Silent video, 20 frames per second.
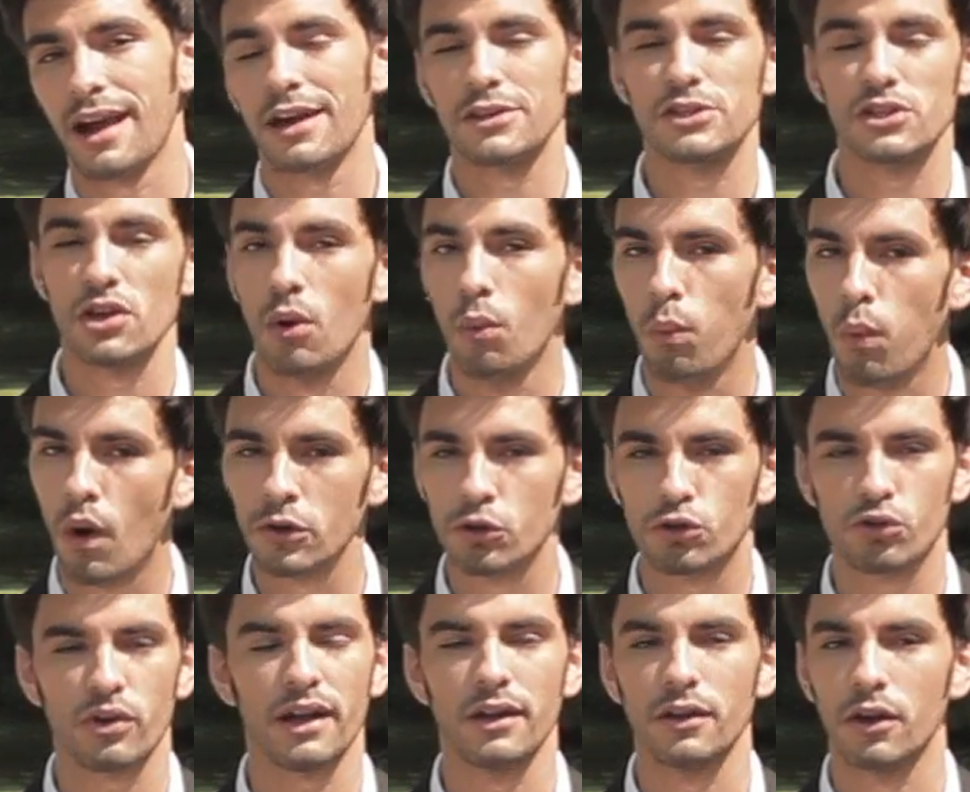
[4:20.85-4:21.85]
I saw one
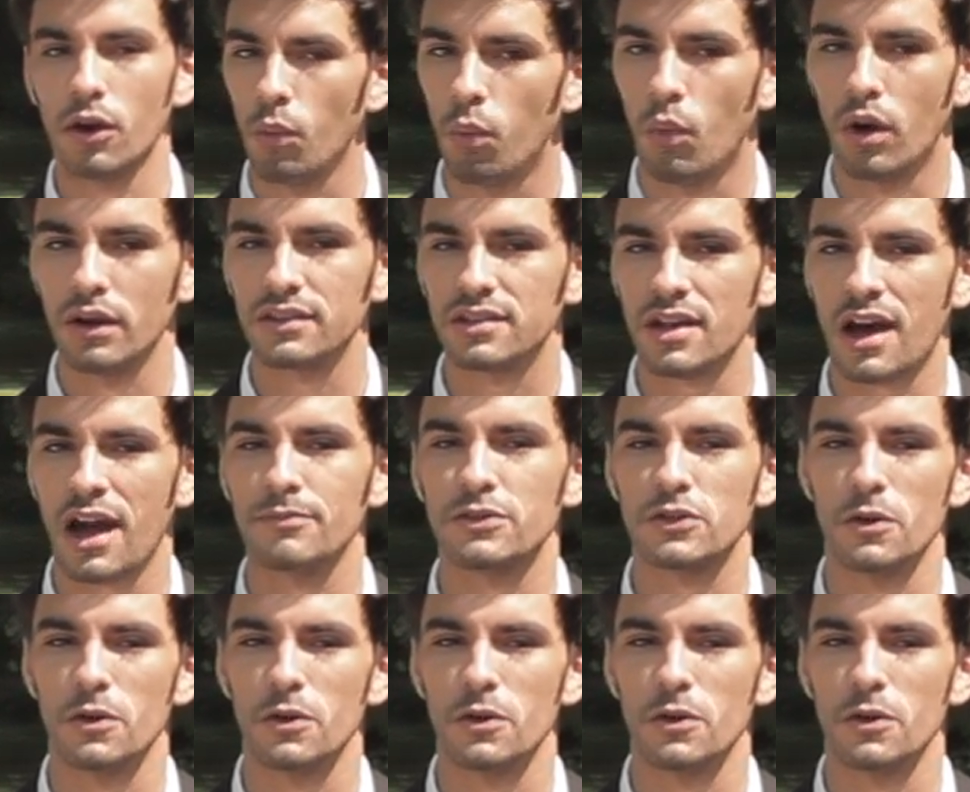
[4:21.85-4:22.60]
trailer one time,